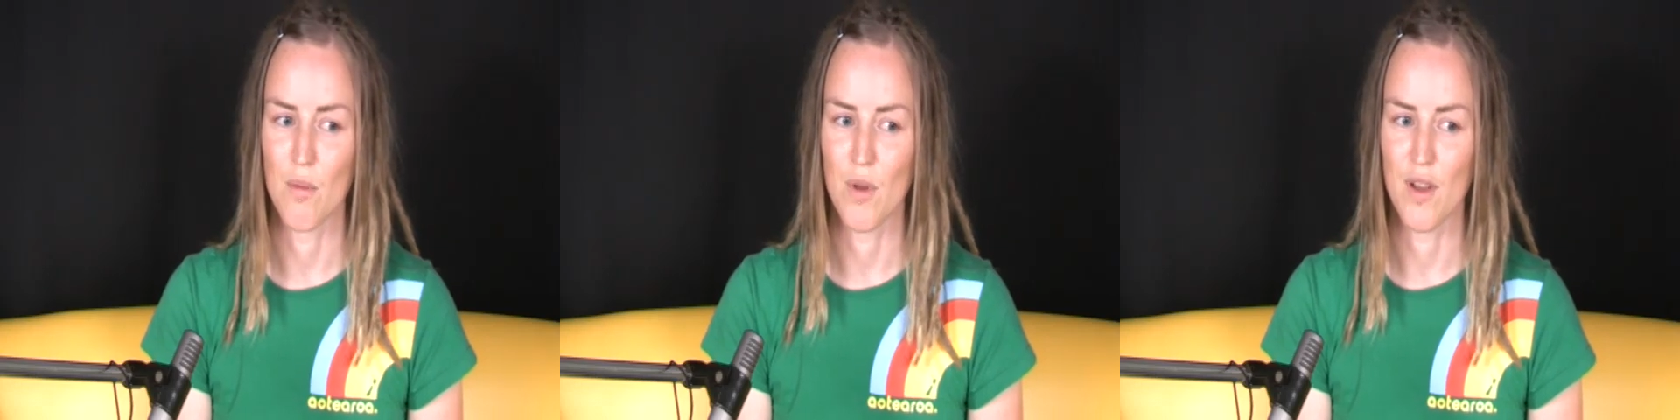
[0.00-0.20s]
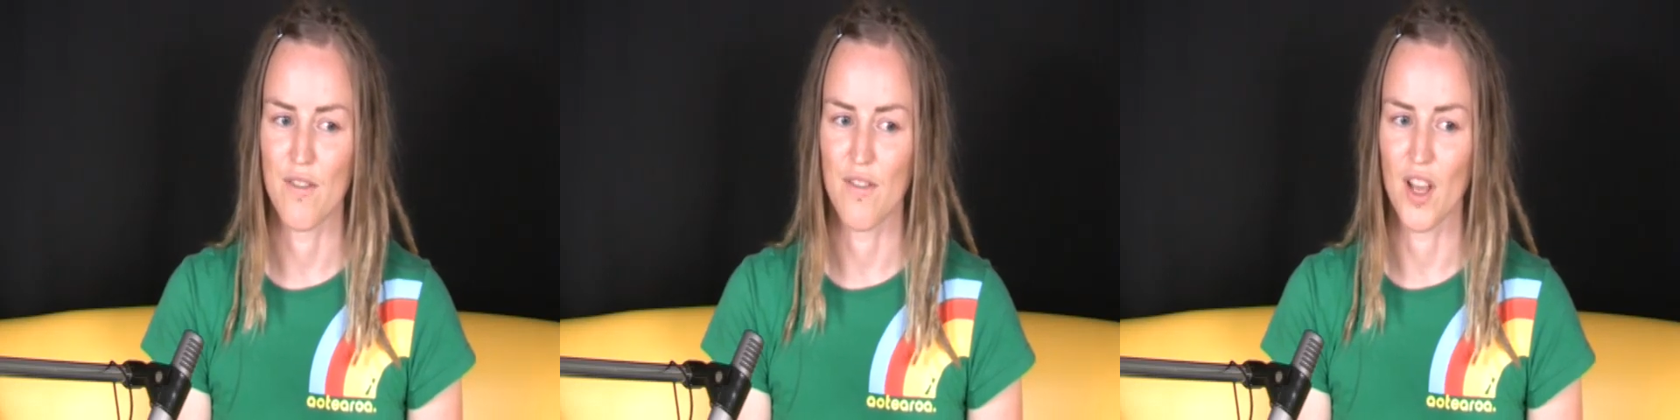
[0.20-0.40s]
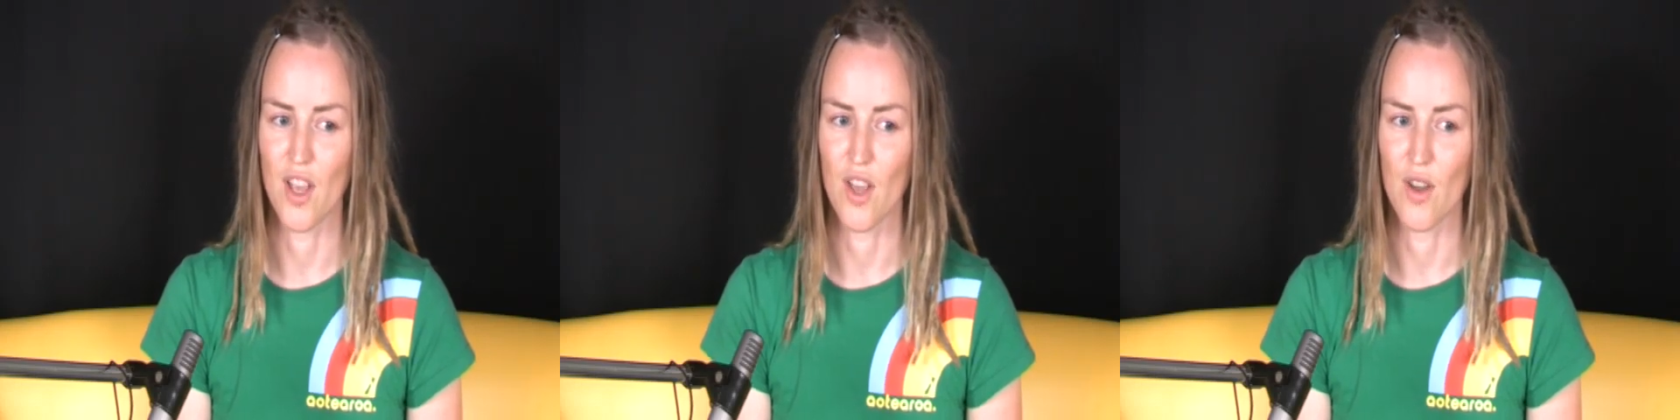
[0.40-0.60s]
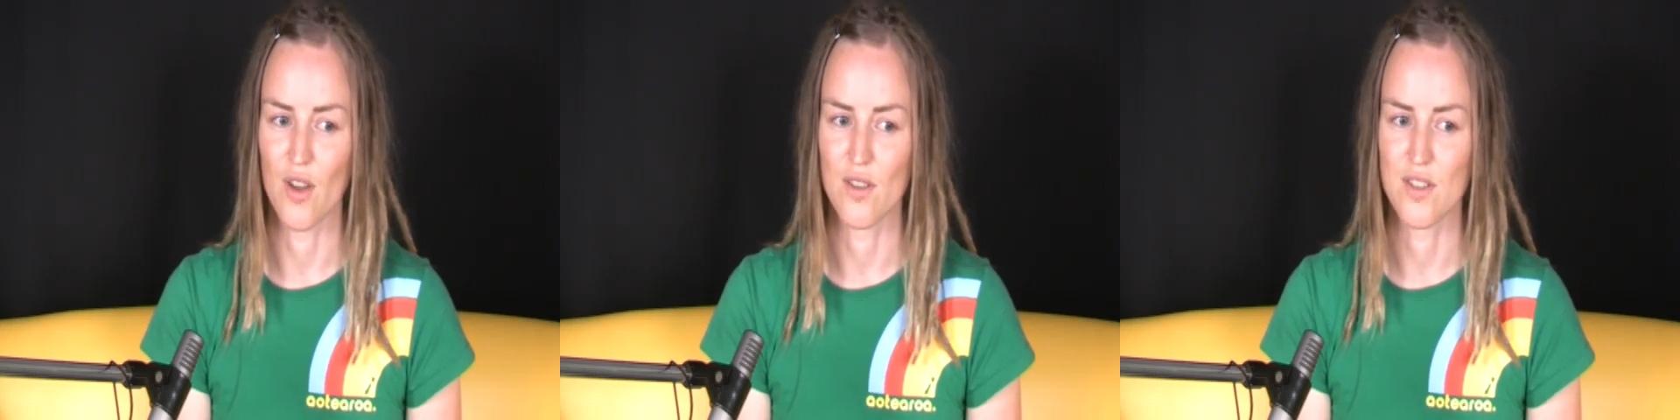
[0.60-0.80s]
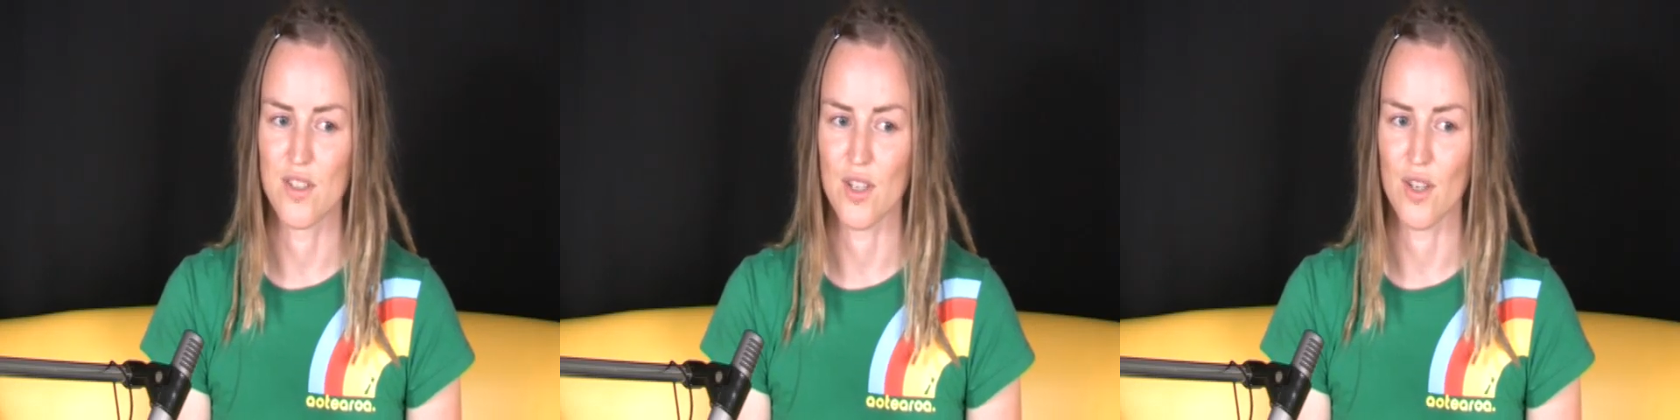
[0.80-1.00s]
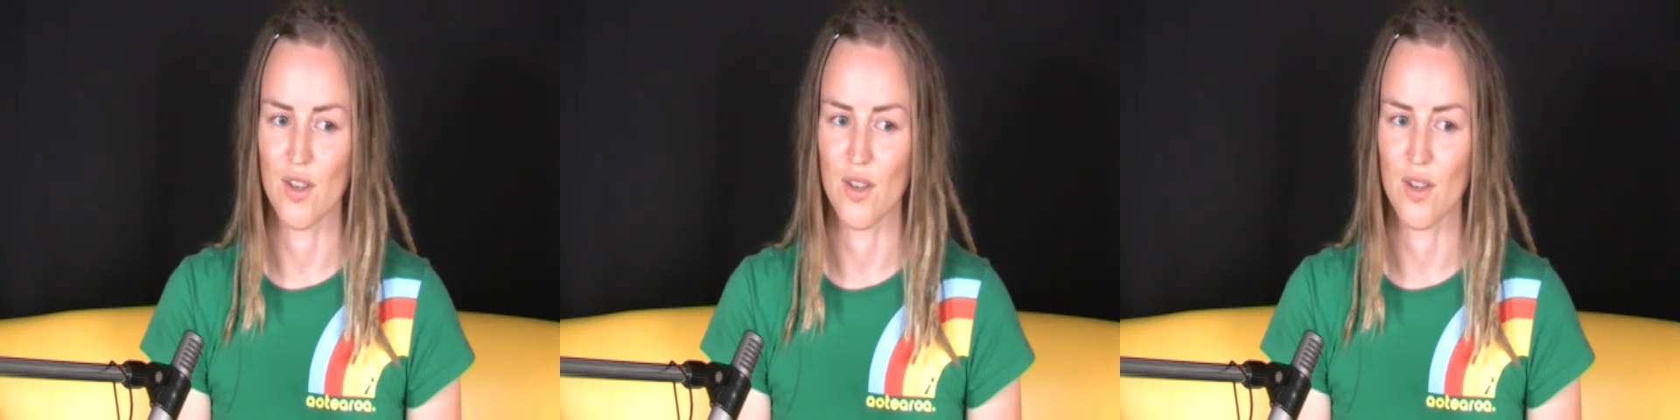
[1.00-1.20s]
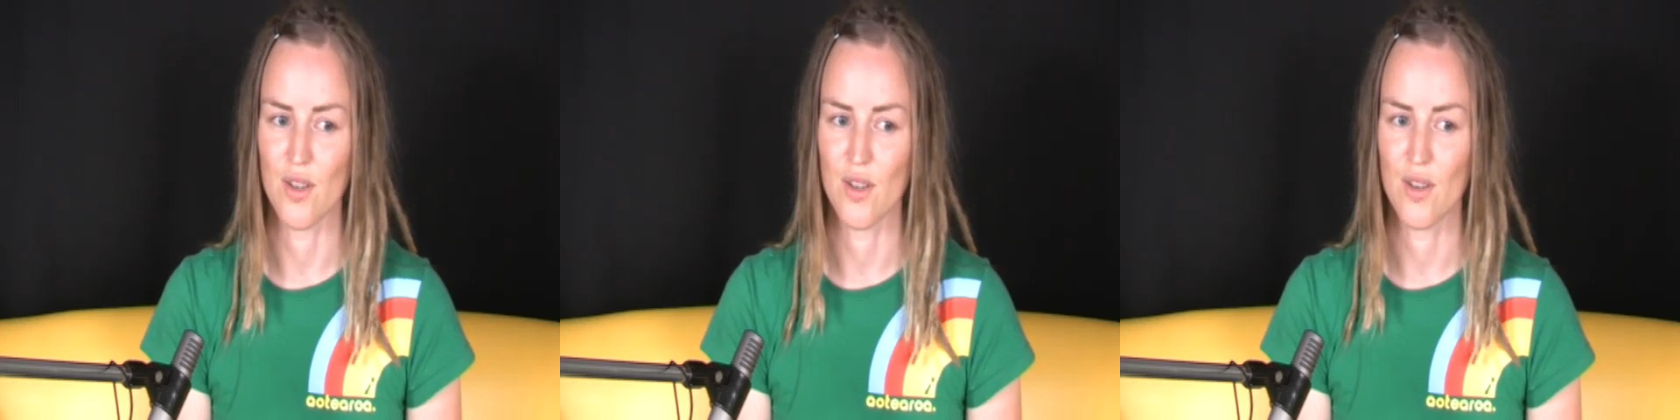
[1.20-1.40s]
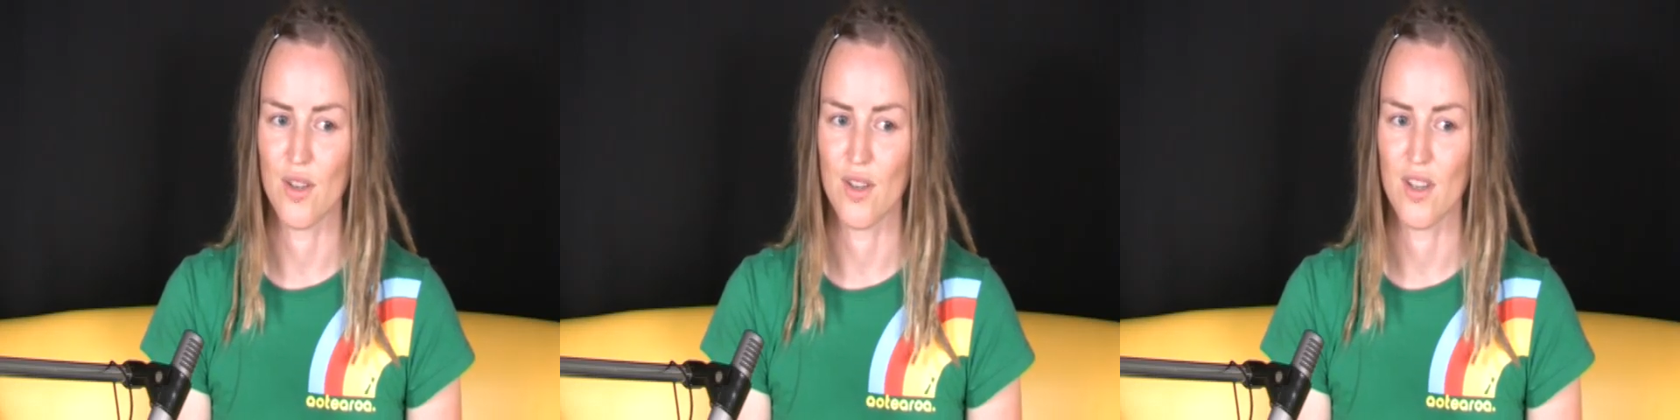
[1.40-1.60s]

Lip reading: if I go to